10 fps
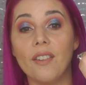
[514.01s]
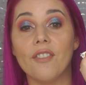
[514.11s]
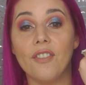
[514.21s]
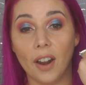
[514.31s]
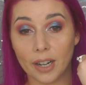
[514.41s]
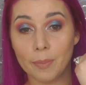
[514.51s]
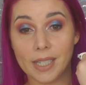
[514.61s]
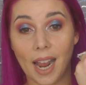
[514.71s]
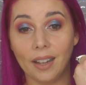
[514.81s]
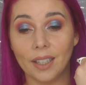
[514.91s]
very
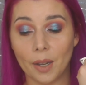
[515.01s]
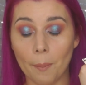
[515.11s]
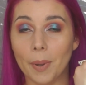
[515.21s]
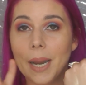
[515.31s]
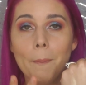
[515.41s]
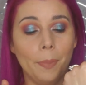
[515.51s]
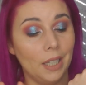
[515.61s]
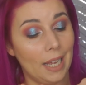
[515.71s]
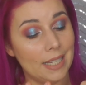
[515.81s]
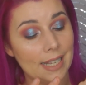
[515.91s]
metallic, but it
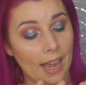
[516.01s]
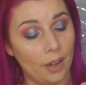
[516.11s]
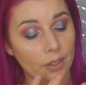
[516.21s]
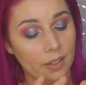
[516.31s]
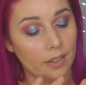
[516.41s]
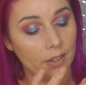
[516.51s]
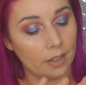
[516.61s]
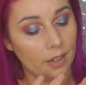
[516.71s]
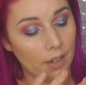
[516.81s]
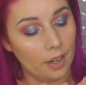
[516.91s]
blends out.
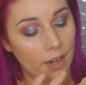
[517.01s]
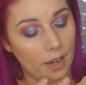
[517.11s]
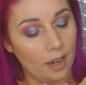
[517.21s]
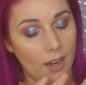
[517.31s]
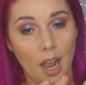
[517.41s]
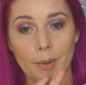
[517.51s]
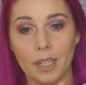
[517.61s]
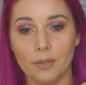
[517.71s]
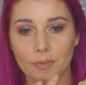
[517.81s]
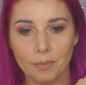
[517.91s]
I
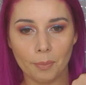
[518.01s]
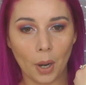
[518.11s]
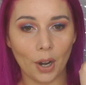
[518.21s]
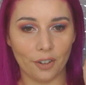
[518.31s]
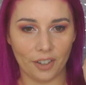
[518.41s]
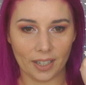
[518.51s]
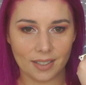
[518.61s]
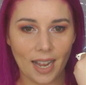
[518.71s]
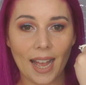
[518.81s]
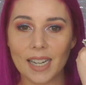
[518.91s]
mean,
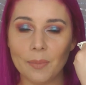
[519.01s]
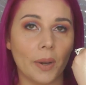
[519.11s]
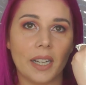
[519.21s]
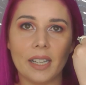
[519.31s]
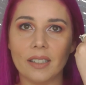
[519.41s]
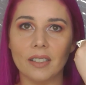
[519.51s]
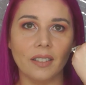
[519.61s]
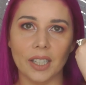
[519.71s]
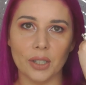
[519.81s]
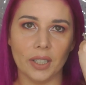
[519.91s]
perfect. Anybody
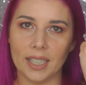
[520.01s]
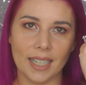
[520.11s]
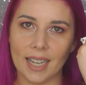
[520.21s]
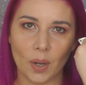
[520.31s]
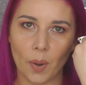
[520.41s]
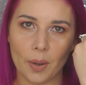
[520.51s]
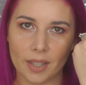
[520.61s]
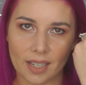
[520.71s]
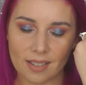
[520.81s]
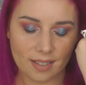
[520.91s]
literally could get away with
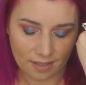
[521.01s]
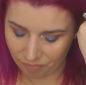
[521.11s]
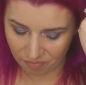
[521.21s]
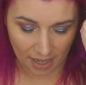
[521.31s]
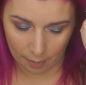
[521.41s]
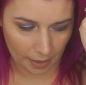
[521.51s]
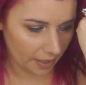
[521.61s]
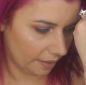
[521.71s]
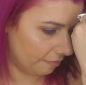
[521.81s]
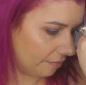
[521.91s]
this.
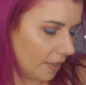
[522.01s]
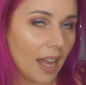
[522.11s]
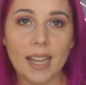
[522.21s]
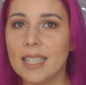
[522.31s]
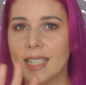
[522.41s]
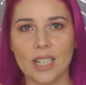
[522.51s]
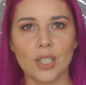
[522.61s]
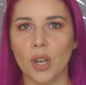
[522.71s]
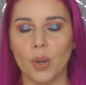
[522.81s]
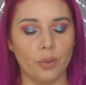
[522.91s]
Anybody. Any skin
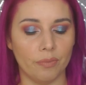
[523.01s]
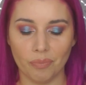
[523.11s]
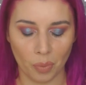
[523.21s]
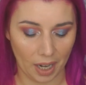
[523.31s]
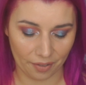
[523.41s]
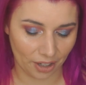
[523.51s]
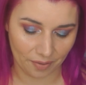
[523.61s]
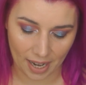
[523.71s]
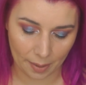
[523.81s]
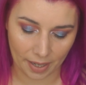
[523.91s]
tone, whatever.
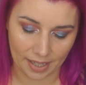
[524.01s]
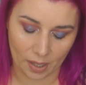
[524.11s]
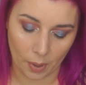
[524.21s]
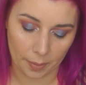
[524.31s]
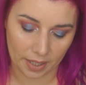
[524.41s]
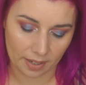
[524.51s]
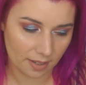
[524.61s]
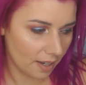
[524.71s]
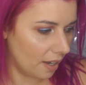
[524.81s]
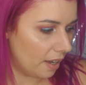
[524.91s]
Anybody can get away with
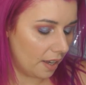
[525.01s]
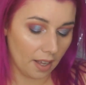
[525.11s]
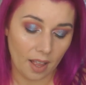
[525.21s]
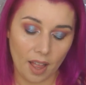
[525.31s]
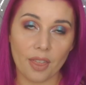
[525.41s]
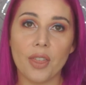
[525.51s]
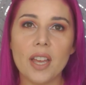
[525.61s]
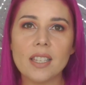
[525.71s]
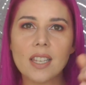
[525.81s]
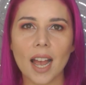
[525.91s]
this.
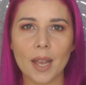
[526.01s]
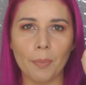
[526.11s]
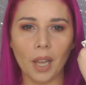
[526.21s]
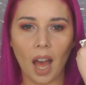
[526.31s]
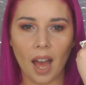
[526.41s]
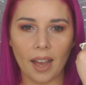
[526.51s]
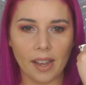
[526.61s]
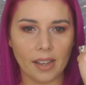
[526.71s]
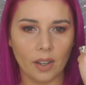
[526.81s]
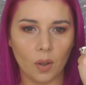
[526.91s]
This I
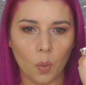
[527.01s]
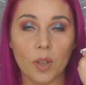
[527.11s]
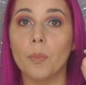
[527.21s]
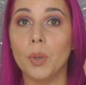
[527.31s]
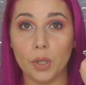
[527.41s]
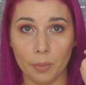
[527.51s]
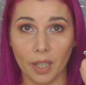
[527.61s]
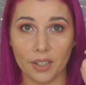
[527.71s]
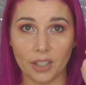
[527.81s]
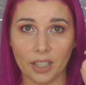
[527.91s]
apply with a beauty
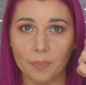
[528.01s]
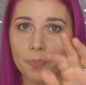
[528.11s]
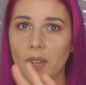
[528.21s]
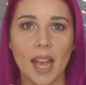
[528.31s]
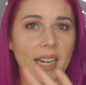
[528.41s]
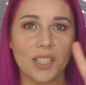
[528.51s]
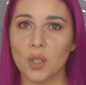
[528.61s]
blender and it's